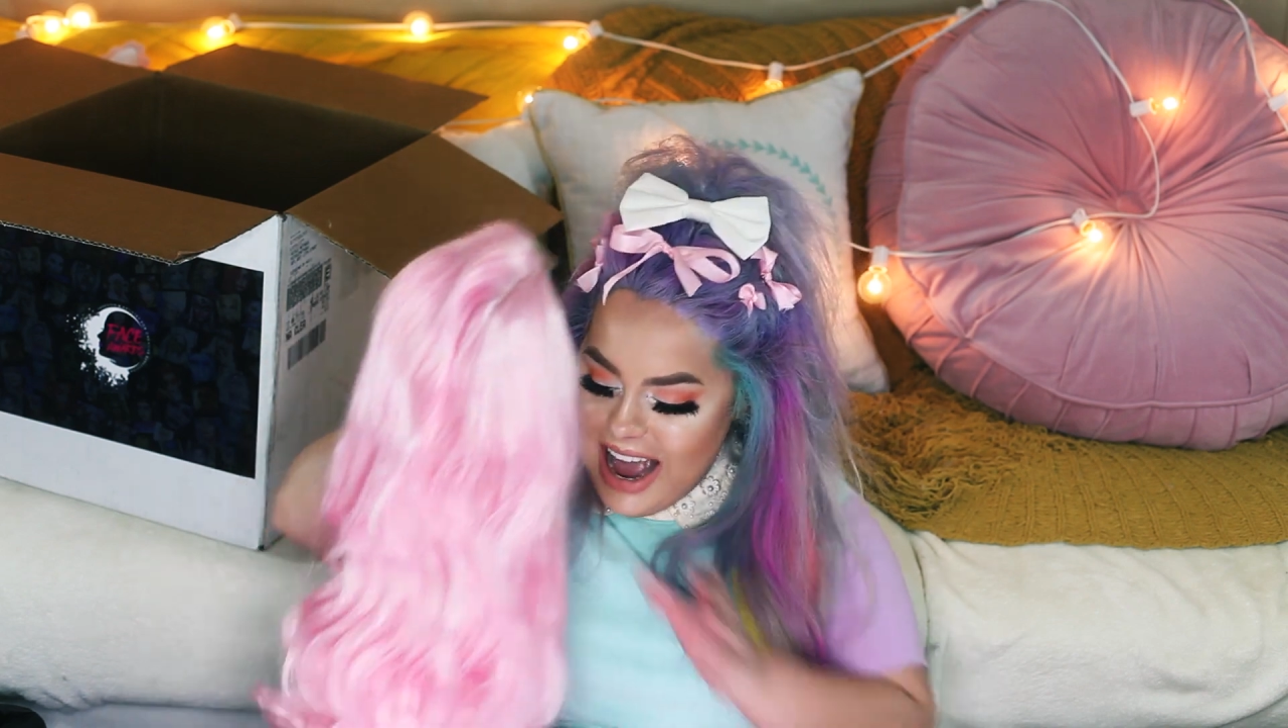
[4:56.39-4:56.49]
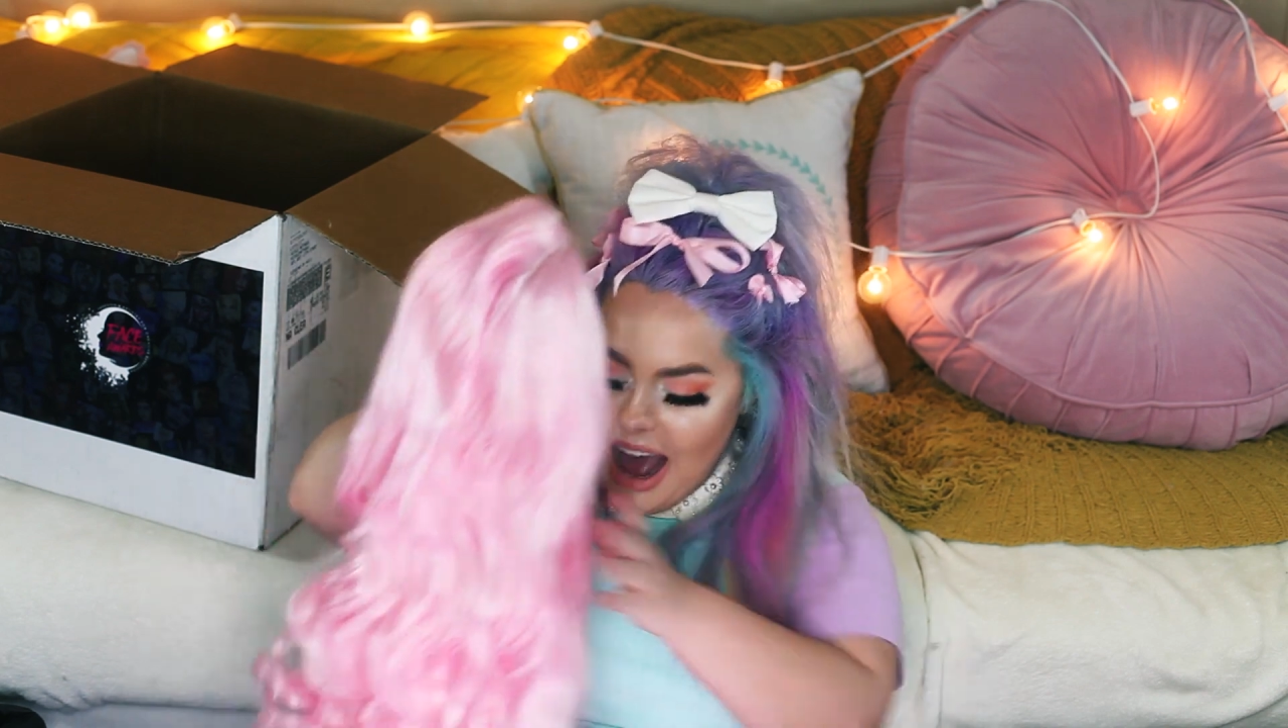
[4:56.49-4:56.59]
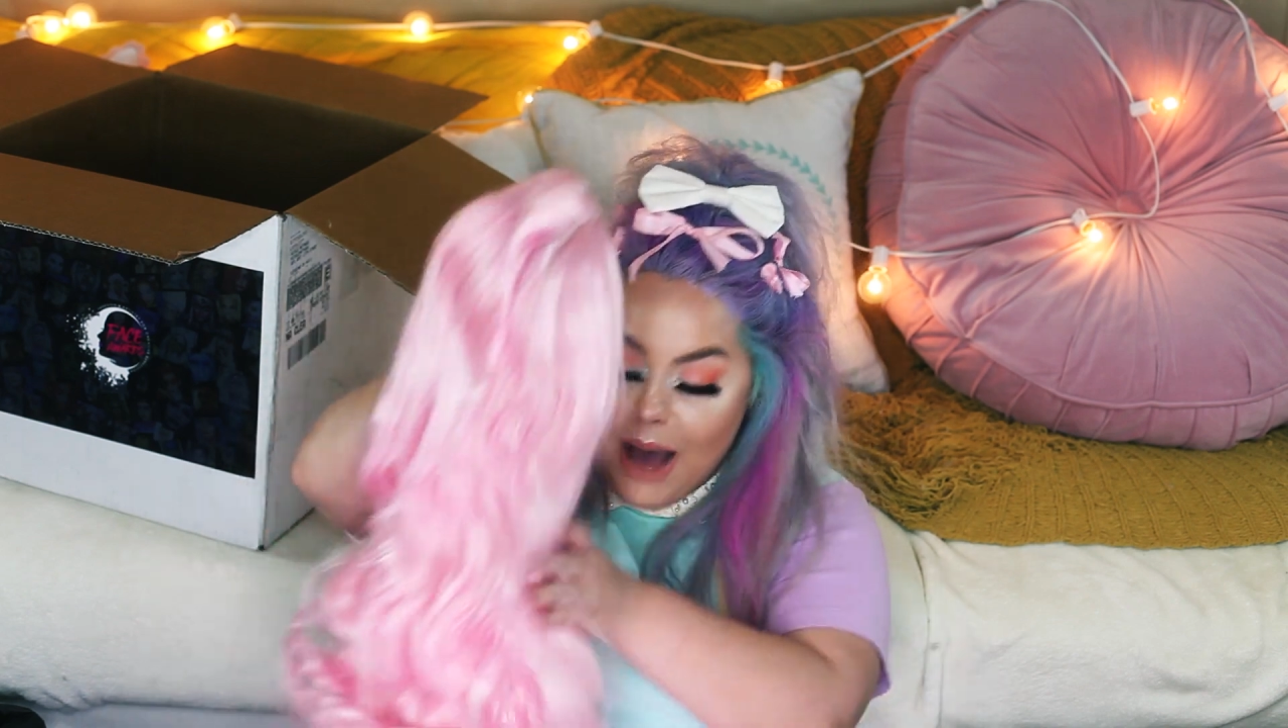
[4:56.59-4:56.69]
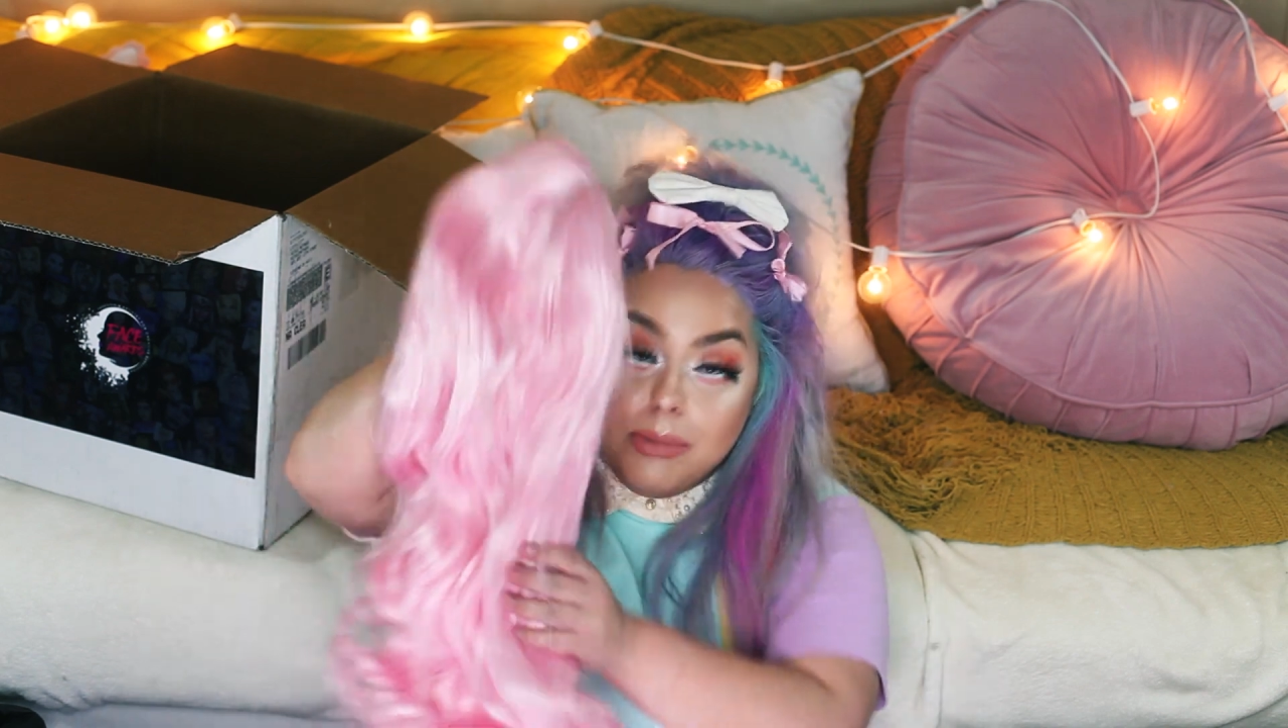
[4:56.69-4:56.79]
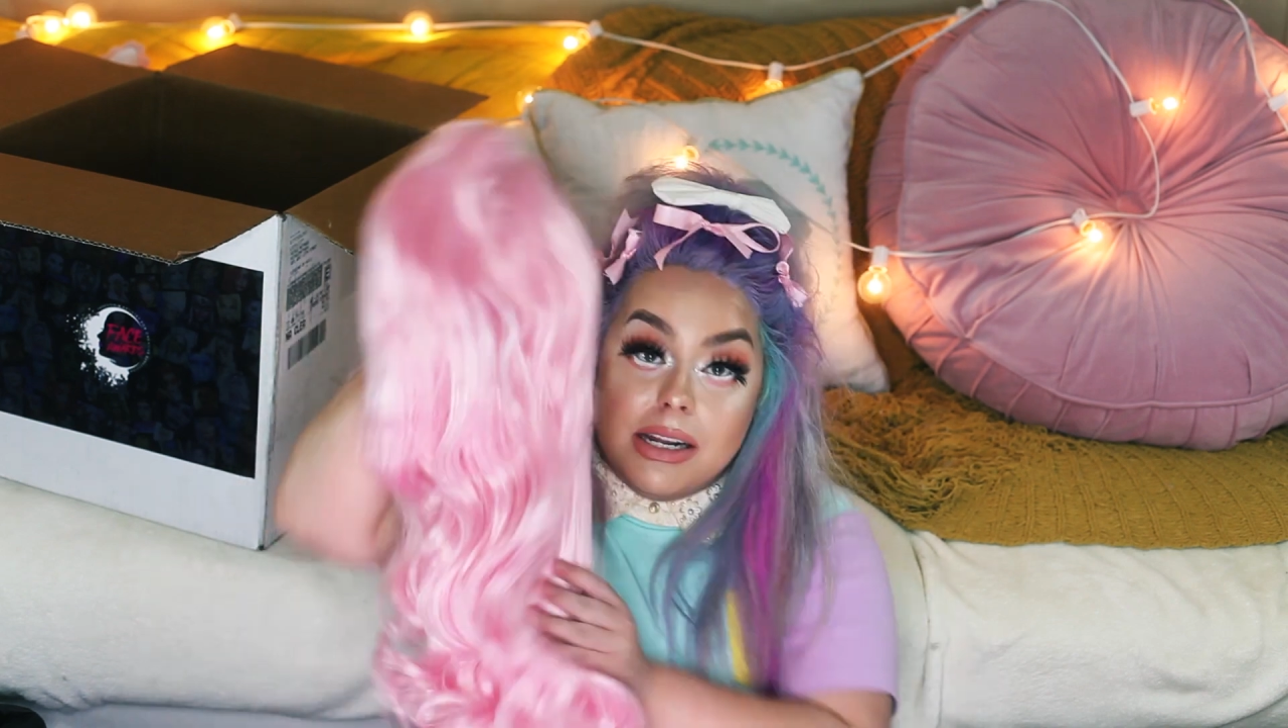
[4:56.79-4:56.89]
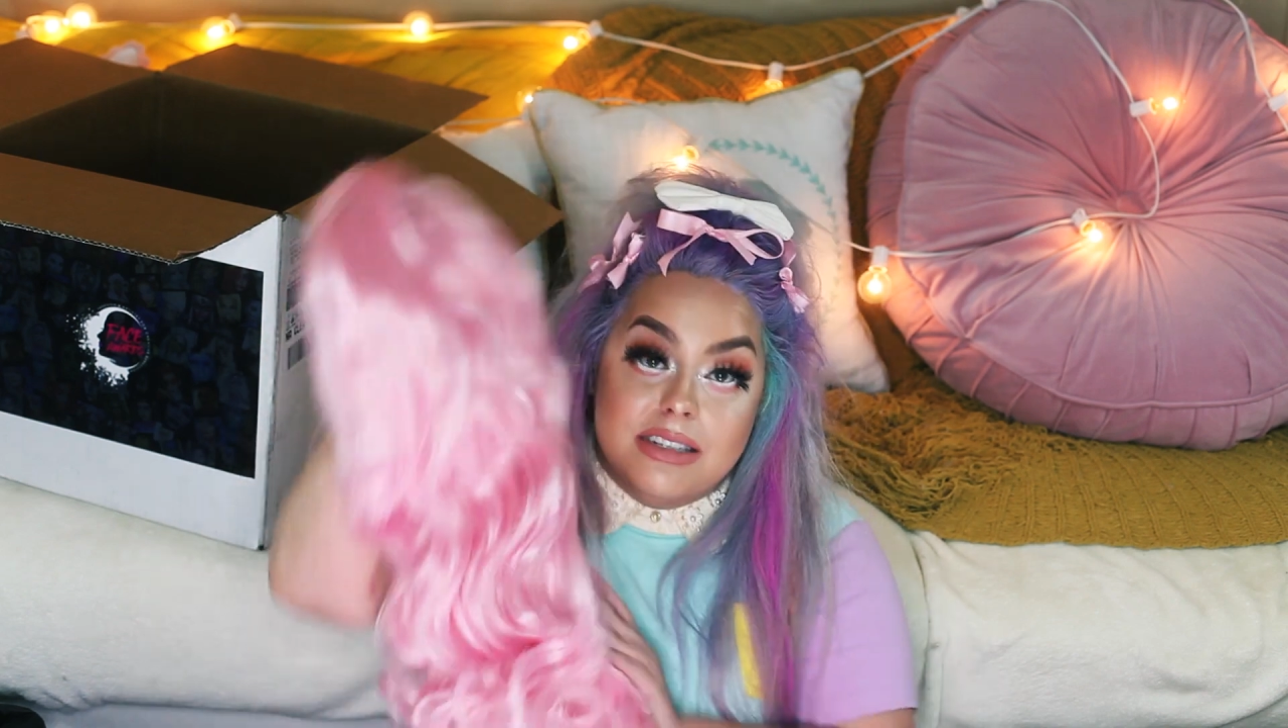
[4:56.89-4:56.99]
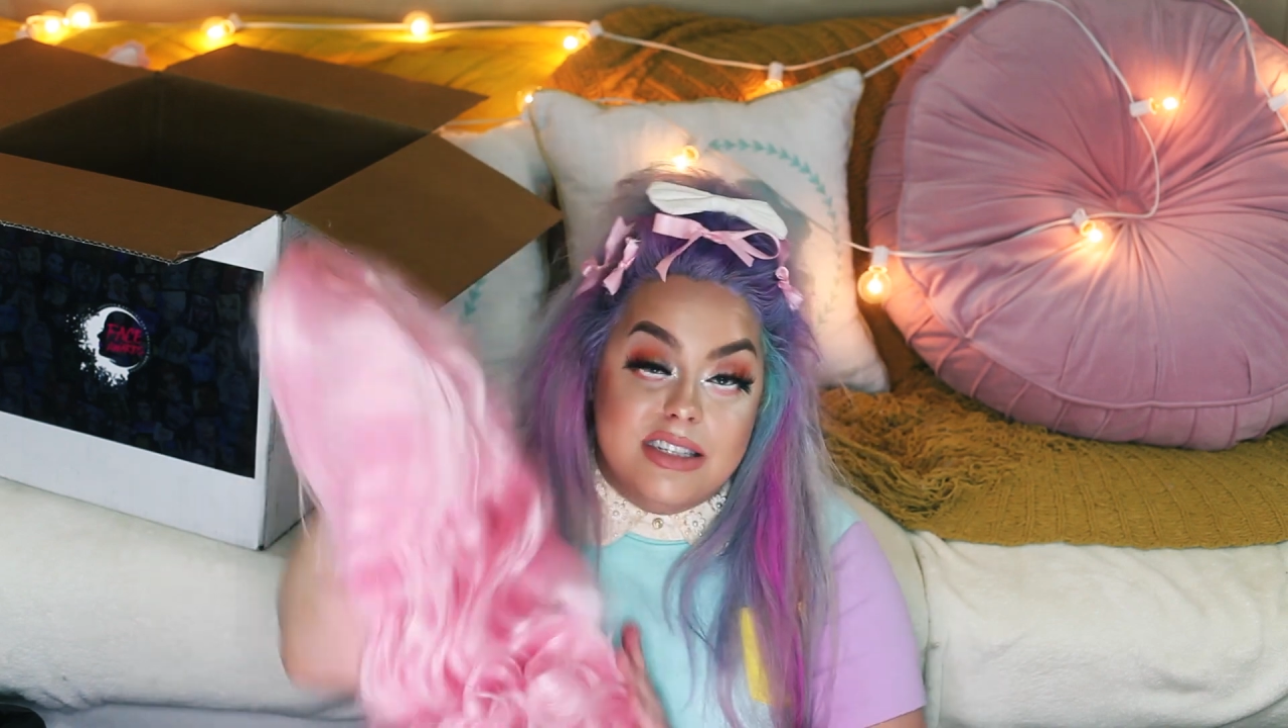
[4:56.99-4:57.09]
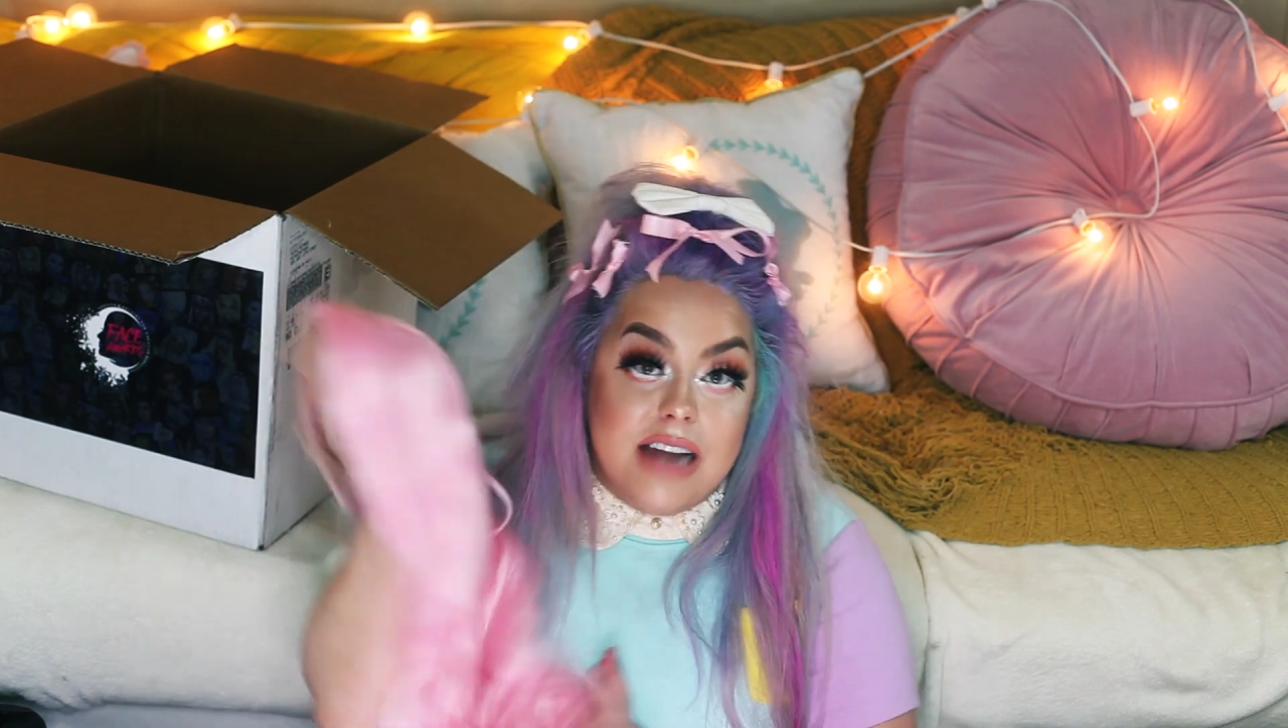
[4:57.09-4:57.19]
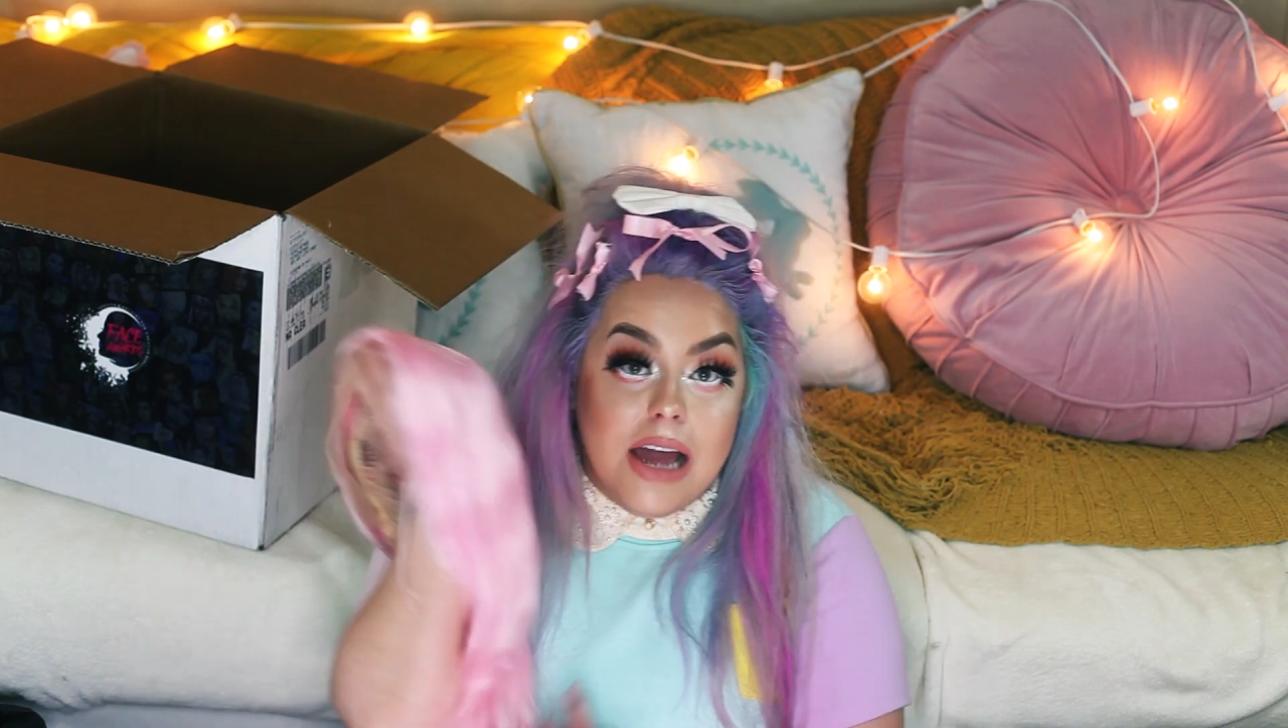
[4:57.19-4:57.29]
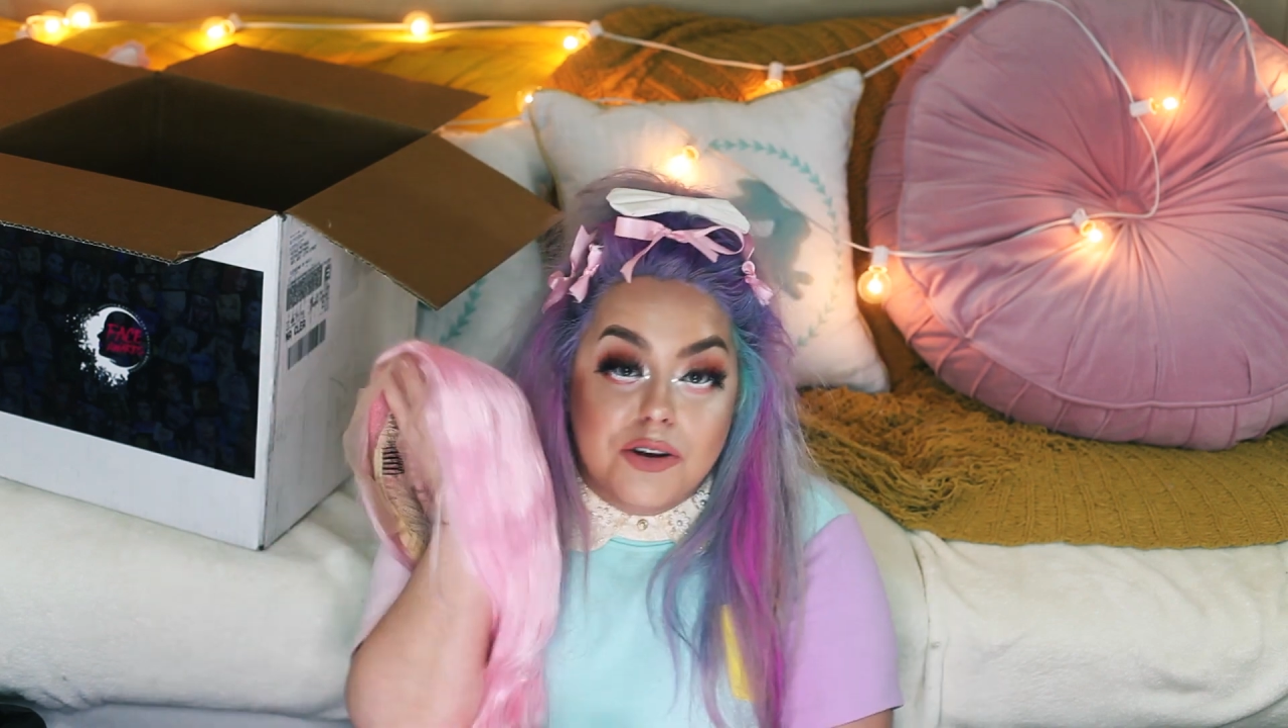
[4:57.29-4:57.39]
I'm going to
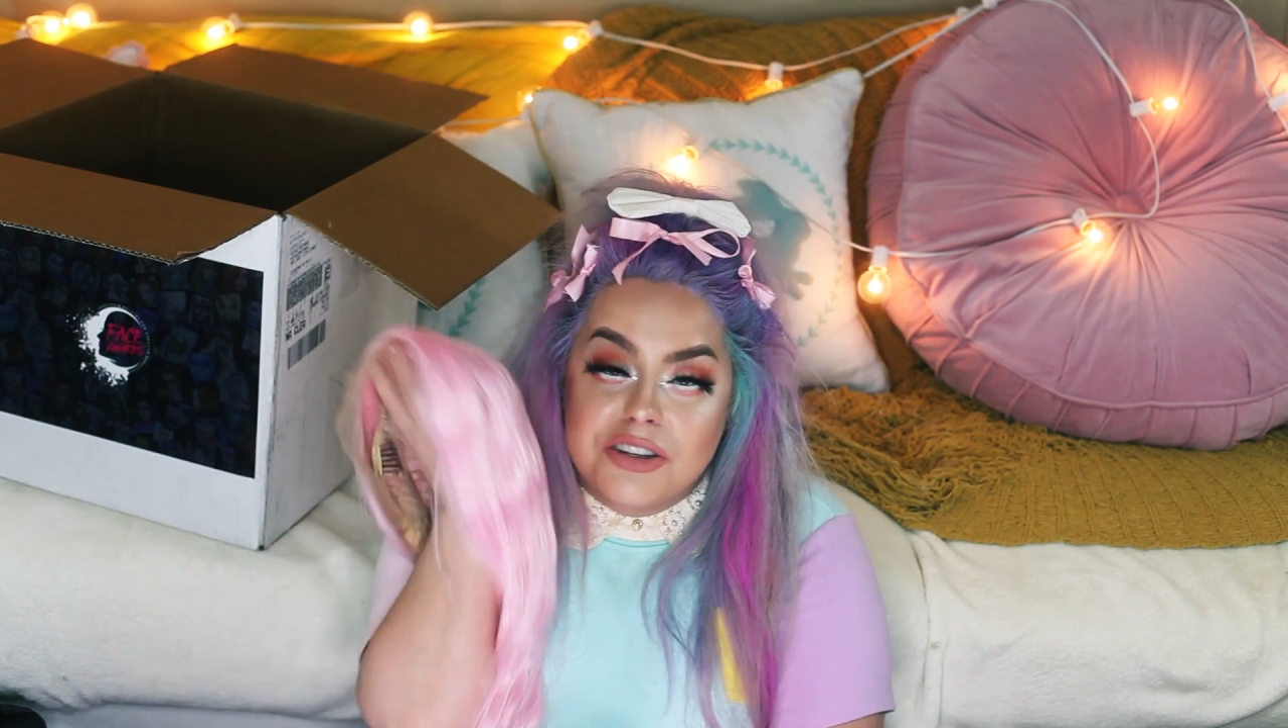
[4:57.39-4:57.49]
style